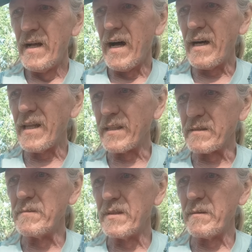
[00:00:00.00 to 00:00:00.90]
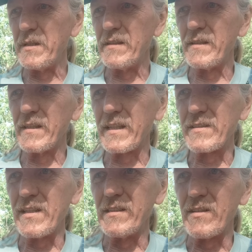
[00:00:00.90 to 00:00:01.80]
I like them. I mean, like I
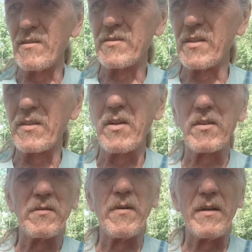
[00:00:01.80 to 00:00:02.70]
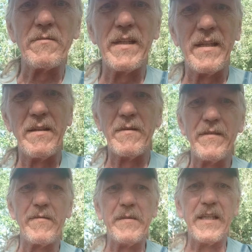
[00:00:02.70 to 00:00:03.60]
said, as long as they're cooked the right way, anyway,
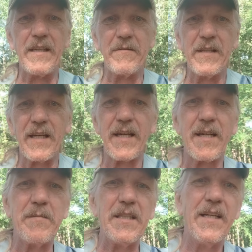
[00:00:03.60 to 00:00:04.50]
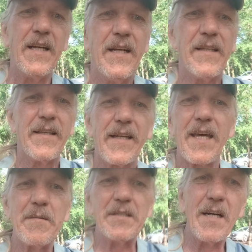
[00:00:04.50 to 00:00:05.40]
for me, anyway, they gotta be
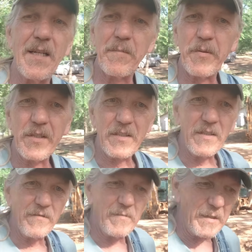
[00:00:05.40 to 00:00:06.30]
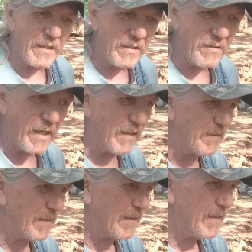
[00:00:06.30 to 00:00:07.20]
done up pretty good for me to do that.
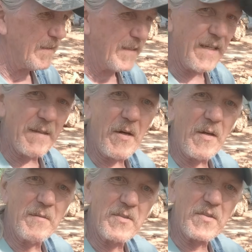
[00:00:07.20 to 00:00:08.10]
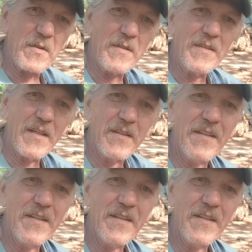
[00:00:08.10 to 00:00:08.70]
Yeah, my arms are sore, y'all.